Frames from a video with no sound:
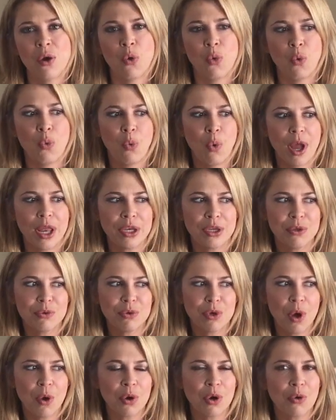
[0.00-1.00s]
When you
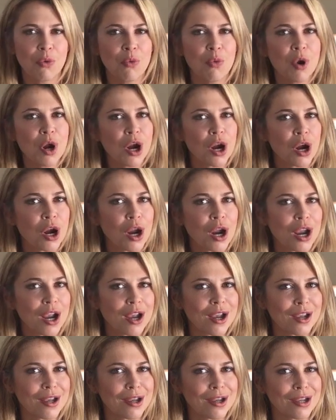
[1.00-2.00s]
go to work,